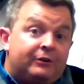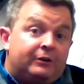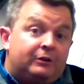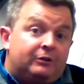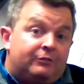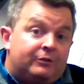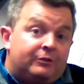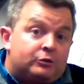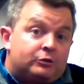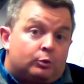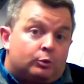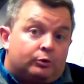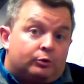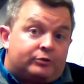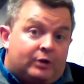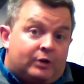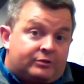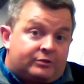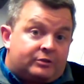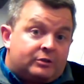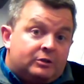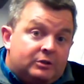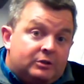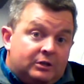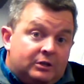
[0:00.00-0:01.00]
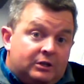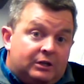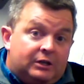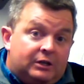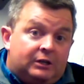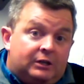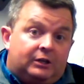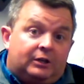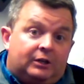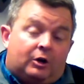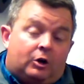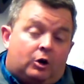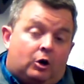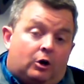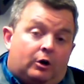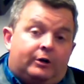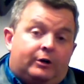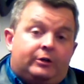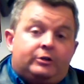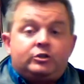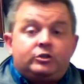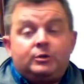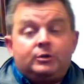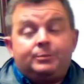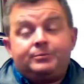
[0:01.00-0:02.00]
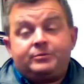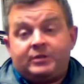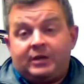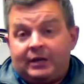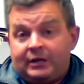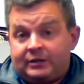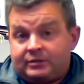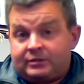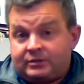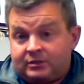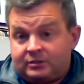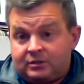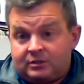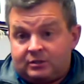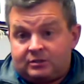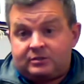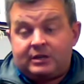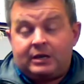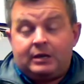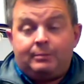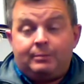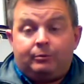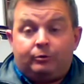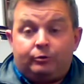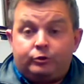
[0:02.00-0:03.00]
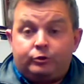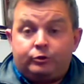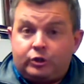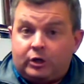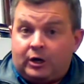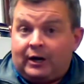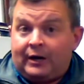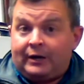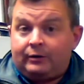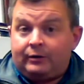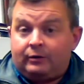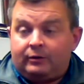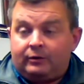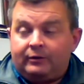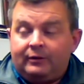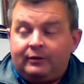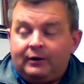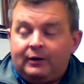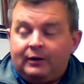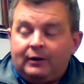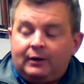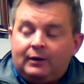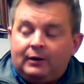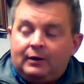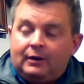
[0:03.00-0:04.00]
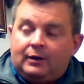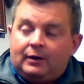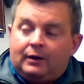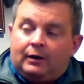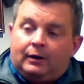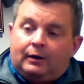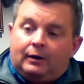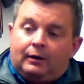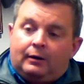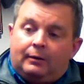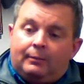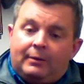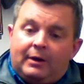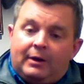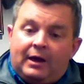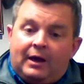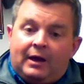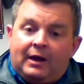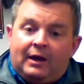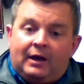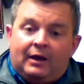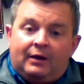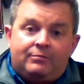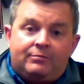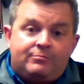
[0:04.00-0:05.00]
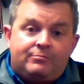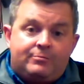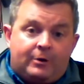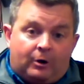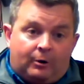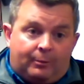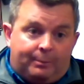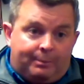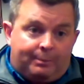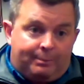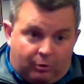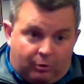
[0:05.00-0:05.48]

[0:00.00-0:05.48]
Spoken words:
If an individual doesn't need a guardianship, say it's a disabled child, and